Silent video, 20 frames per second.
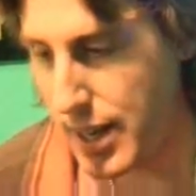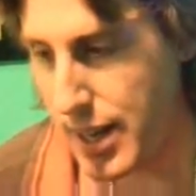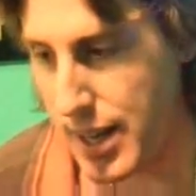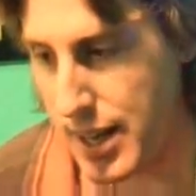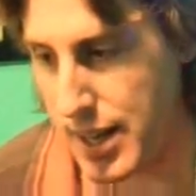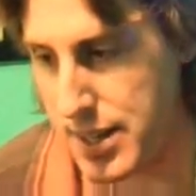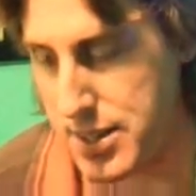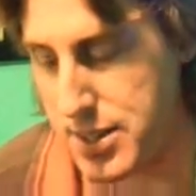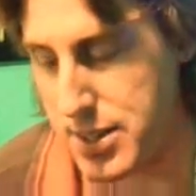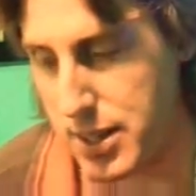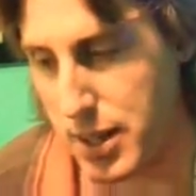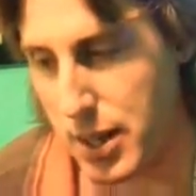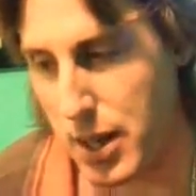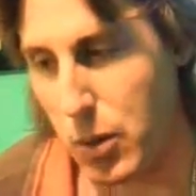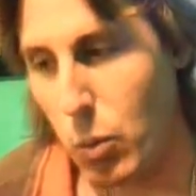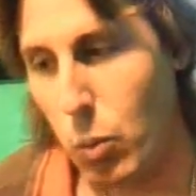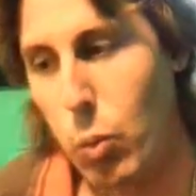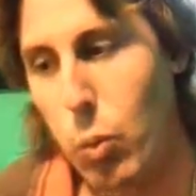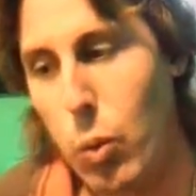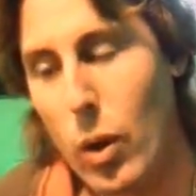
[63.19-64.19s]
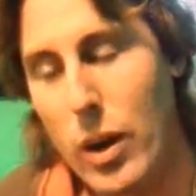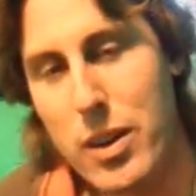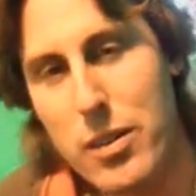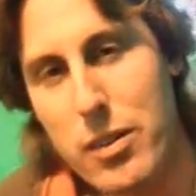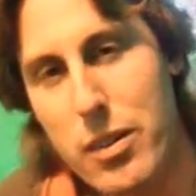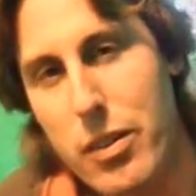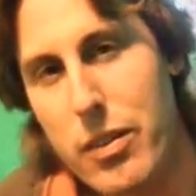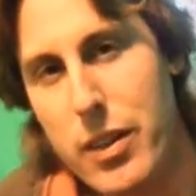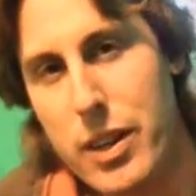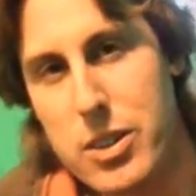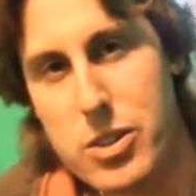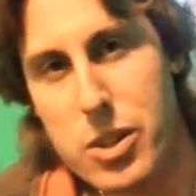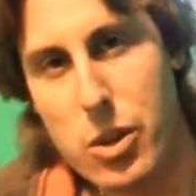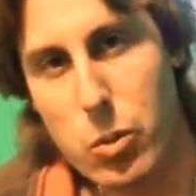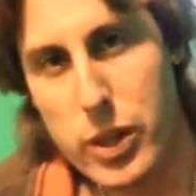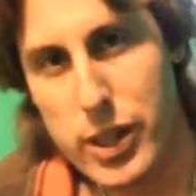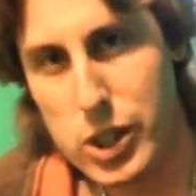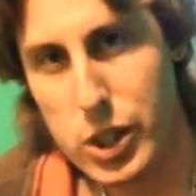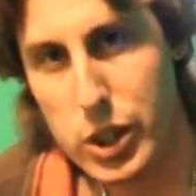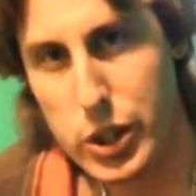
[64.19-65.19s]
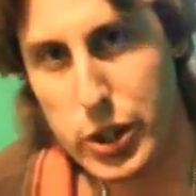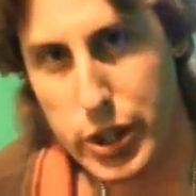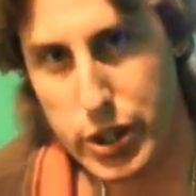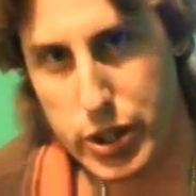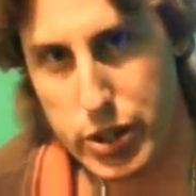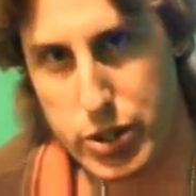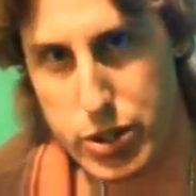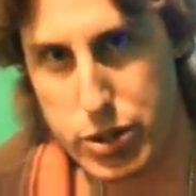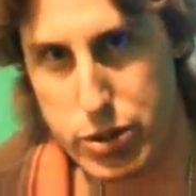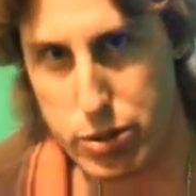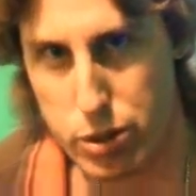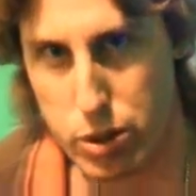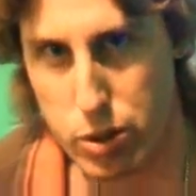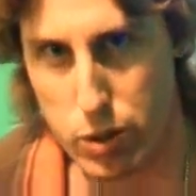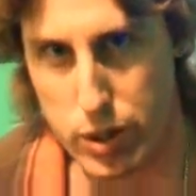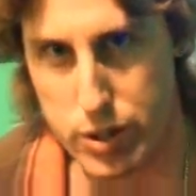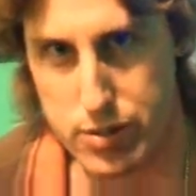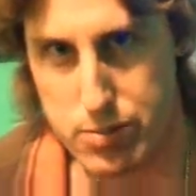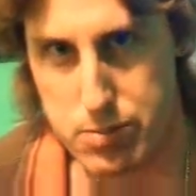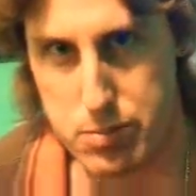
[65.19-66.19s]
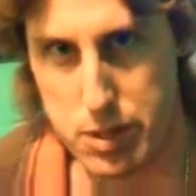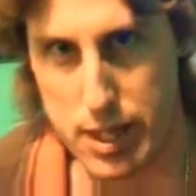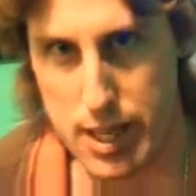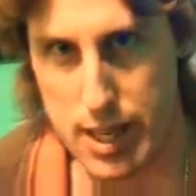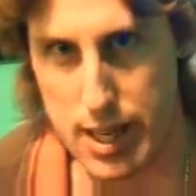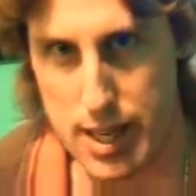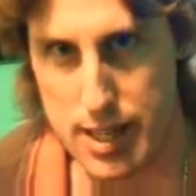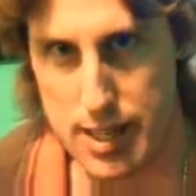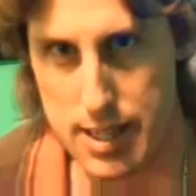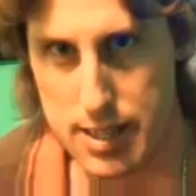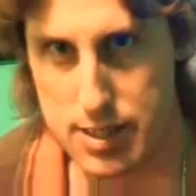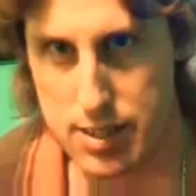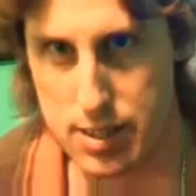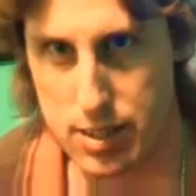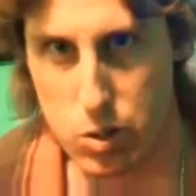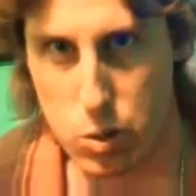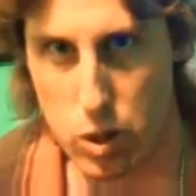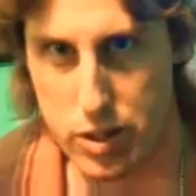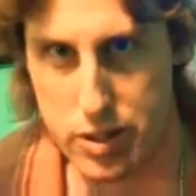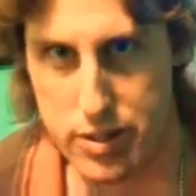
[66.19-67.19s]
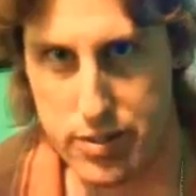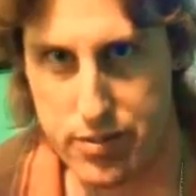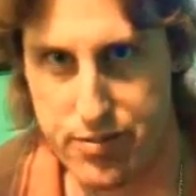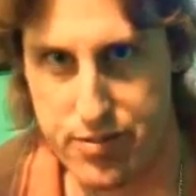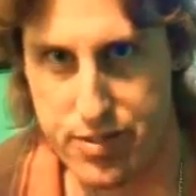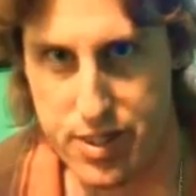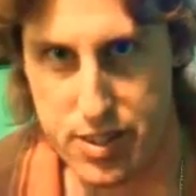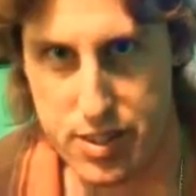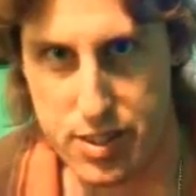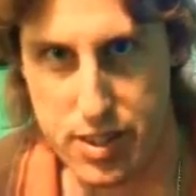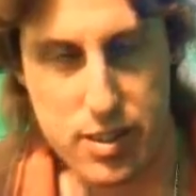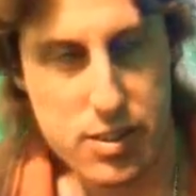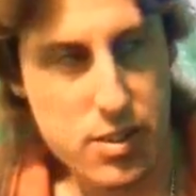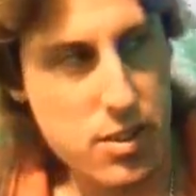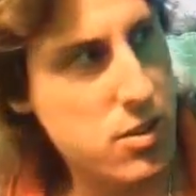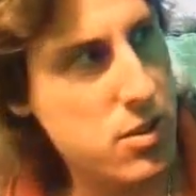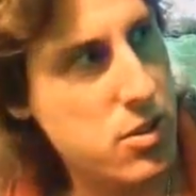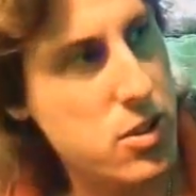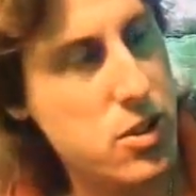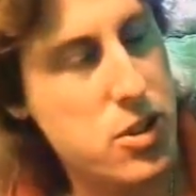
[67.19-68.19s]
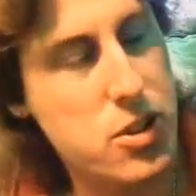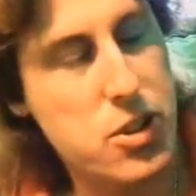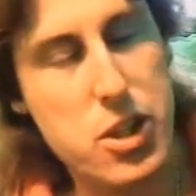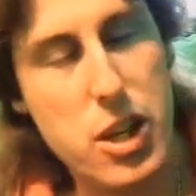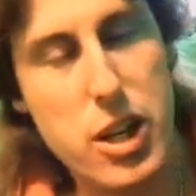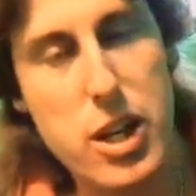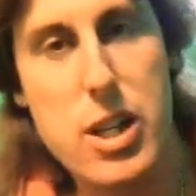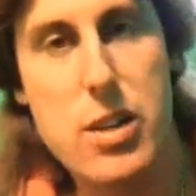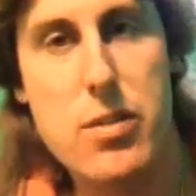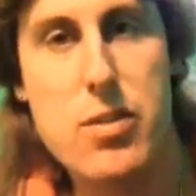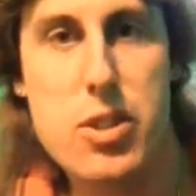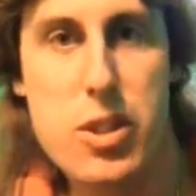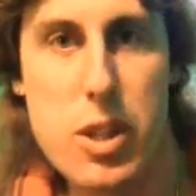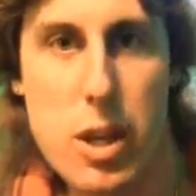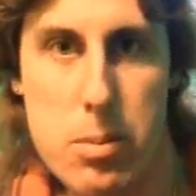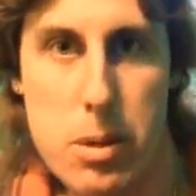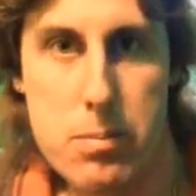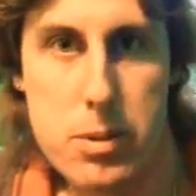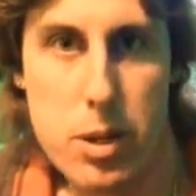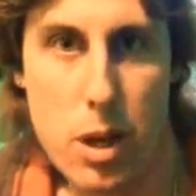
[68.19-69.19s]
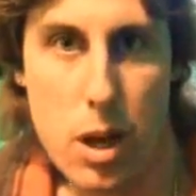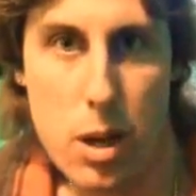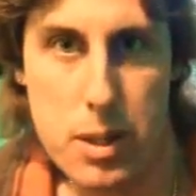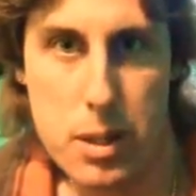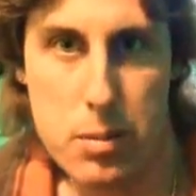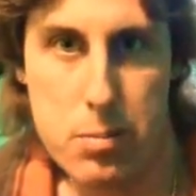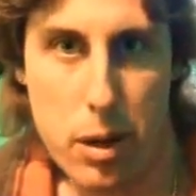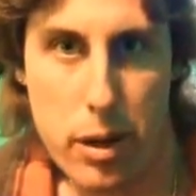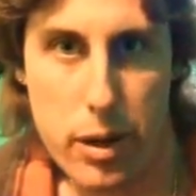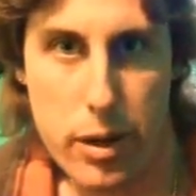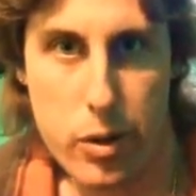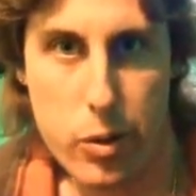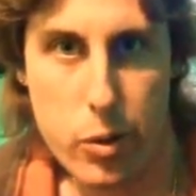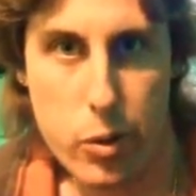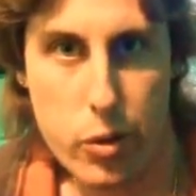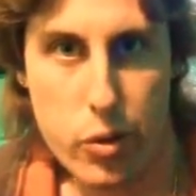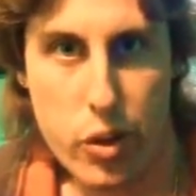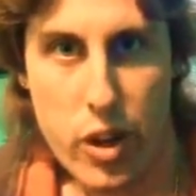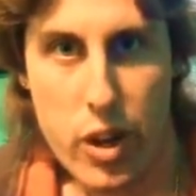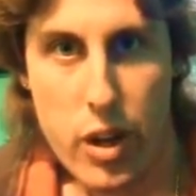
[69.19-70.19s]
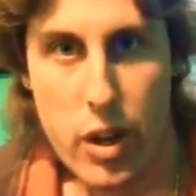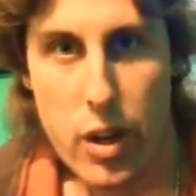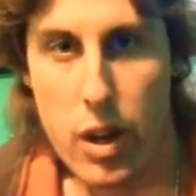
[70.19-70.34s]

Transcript: And one of the things that we learned through quantum mechanics and quantum physics and the study of subatomic particles